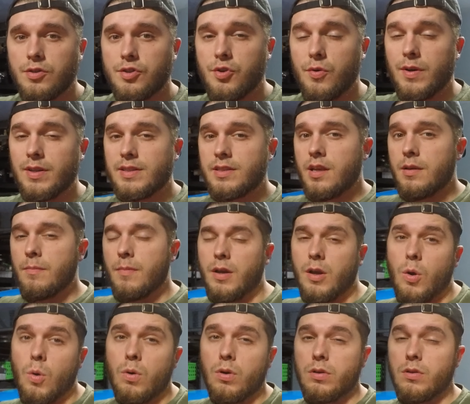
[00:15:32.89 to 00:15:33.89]
so I set my
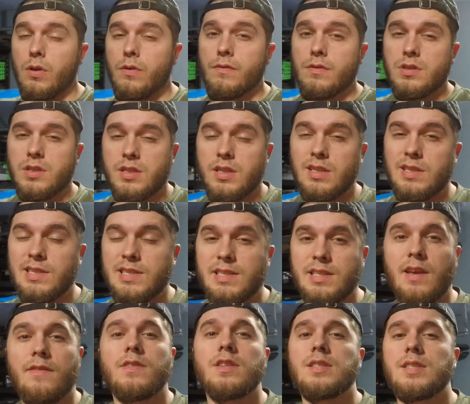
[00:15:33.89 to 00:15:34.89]
coilovers to
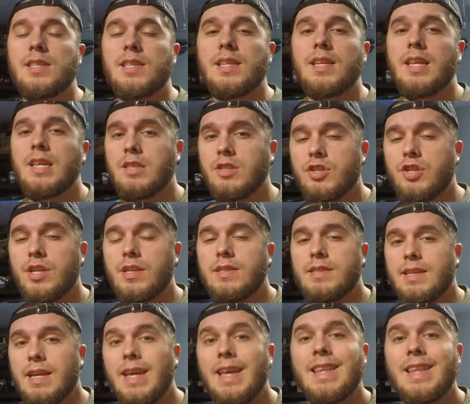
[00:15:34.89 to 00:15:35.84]
17 inches